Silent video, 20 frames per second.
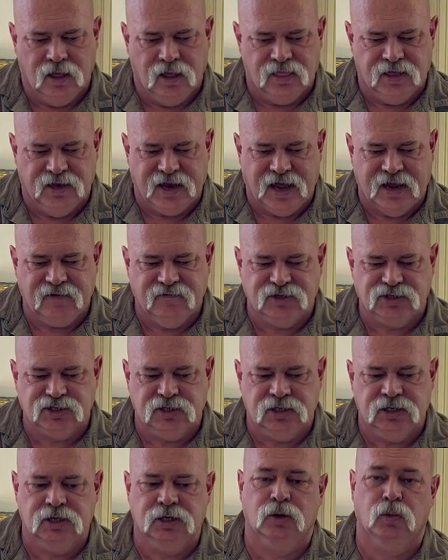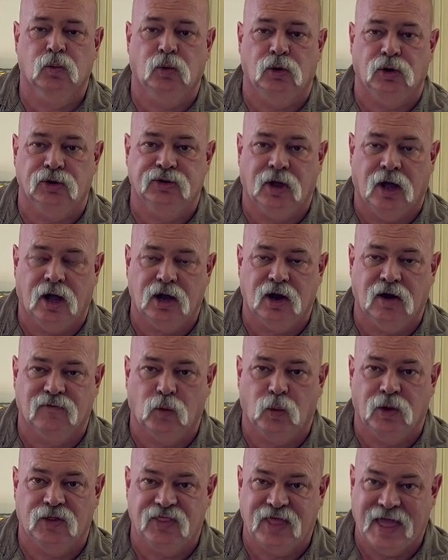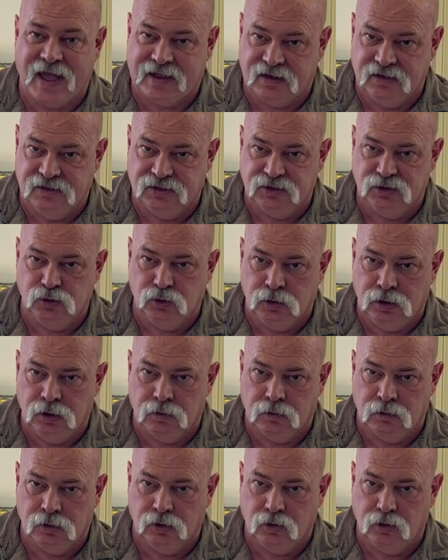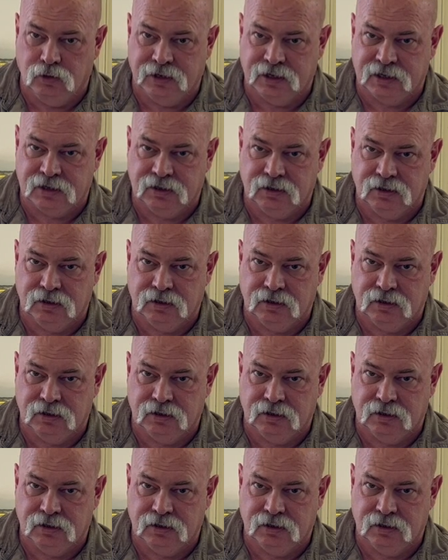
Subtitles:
The night vision here, we'll talk over what that can do real quick.